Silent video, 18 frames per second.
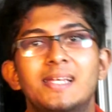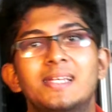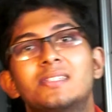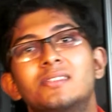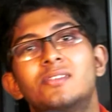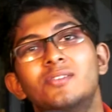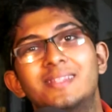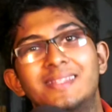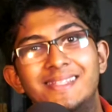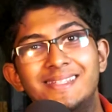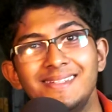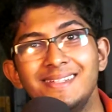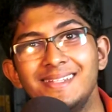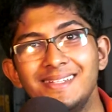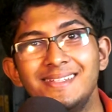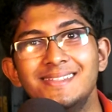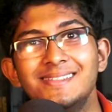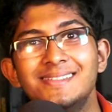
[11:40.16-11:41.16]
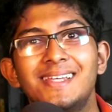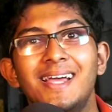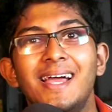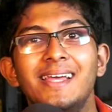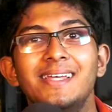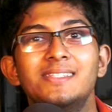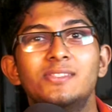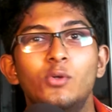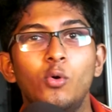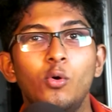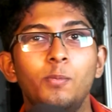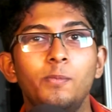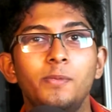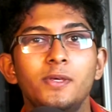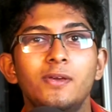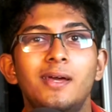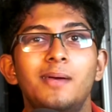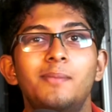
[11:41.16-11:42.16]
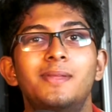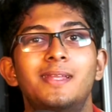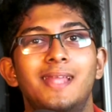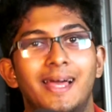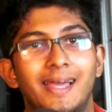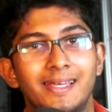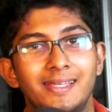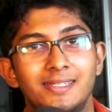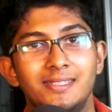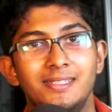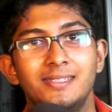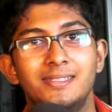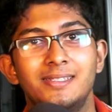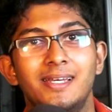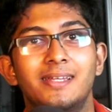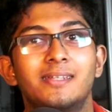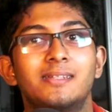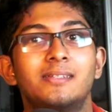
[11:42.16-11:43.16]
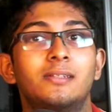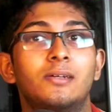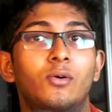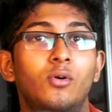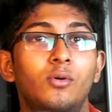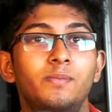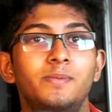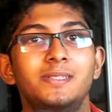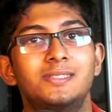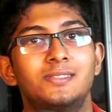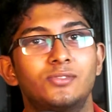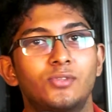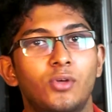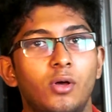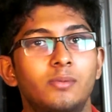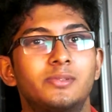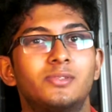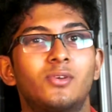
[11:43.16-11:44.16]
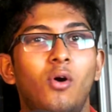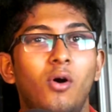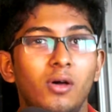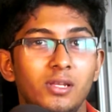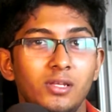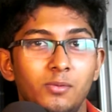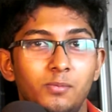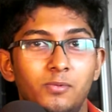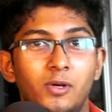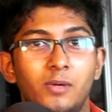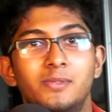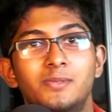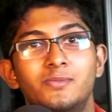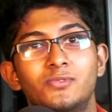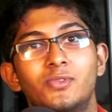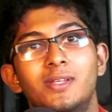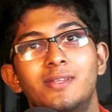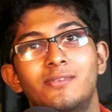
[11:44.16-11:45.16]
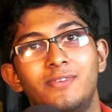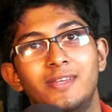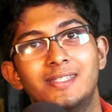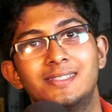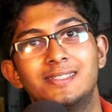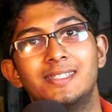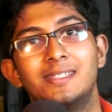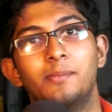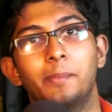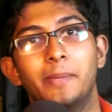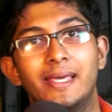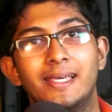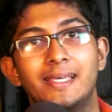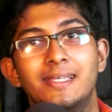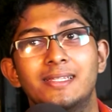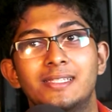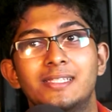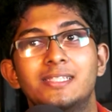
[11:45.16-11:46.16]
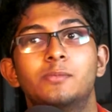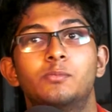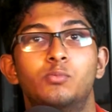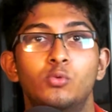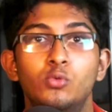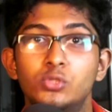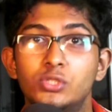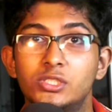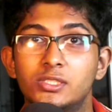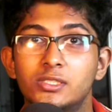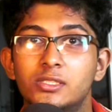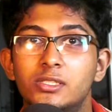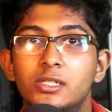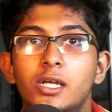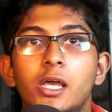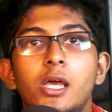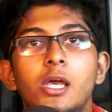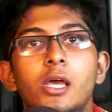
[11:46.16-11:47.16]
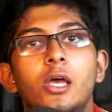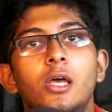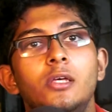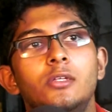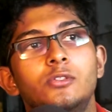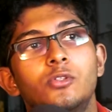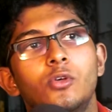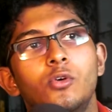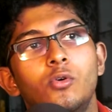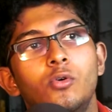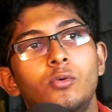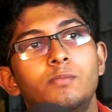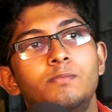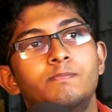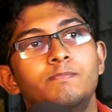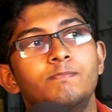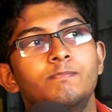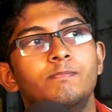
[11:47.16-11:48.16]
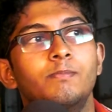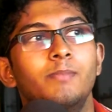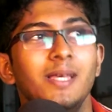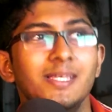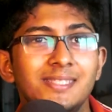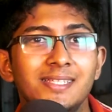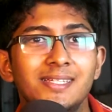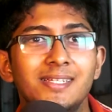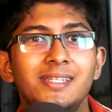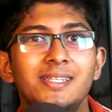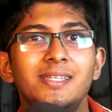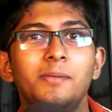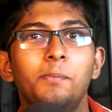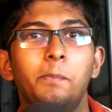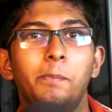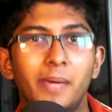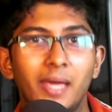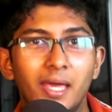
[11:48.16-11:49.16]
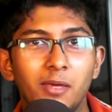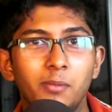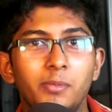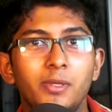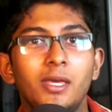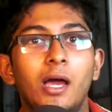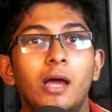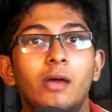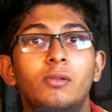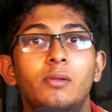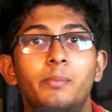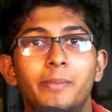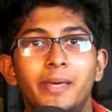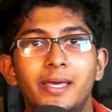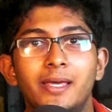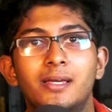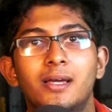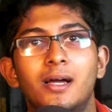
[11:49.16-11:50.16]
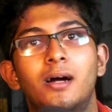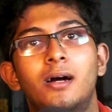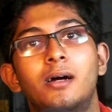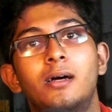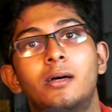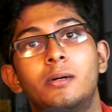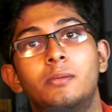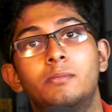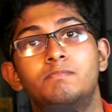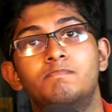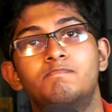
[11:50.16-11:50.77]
So there it is, guys. Hope you have liked it and hope it solves all your problems while making this booster. So basically, maybe I will make a